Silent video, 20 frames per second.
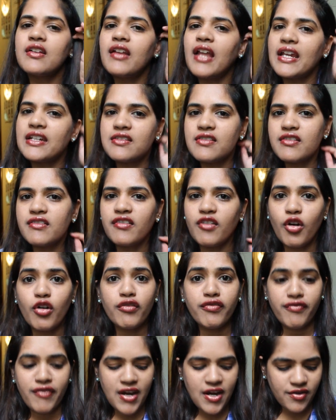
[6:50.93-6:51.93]
lighter
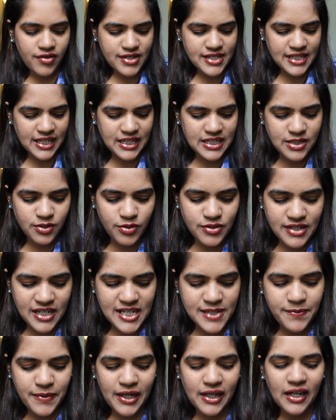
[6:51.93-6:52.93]
or fairer skin tones
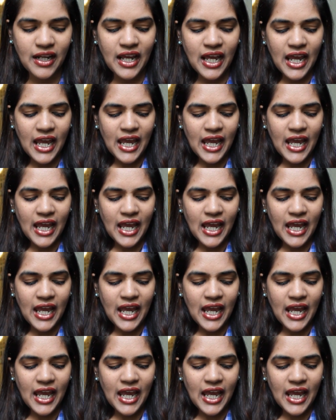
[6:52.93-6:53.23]
as well.